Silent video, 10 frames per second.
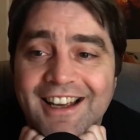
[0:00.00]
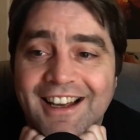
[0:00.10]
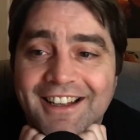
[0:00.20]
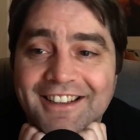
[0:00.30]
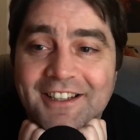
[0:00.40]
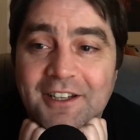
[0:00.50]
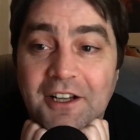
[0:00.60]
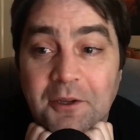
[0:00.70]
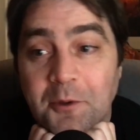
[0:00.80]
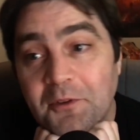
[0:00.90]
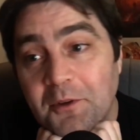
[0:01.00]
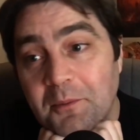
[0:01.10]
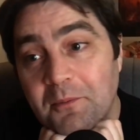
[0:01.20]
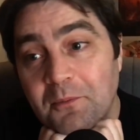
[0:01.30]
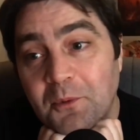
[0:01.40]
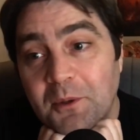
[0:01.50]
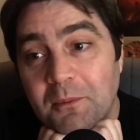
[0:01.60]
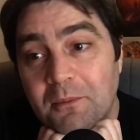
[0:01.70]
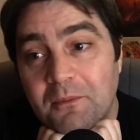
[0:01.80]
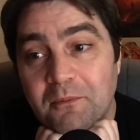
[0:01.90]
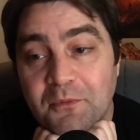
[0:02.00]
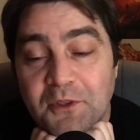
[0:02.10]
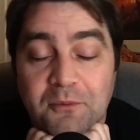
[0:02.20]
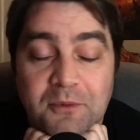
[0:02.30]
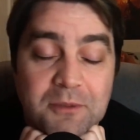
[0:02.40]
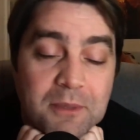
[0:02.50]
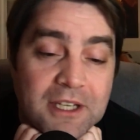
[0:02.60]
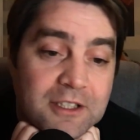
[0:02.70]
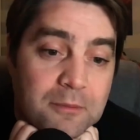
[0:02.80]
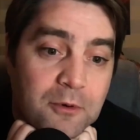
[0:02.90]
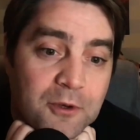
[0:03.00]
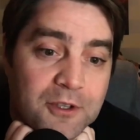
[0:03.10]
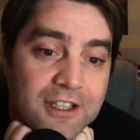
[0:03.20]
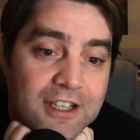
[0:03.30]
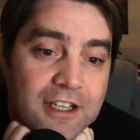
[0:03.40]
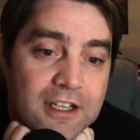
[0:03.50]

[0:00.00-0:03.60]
And a lot of them were, you know, just based upon,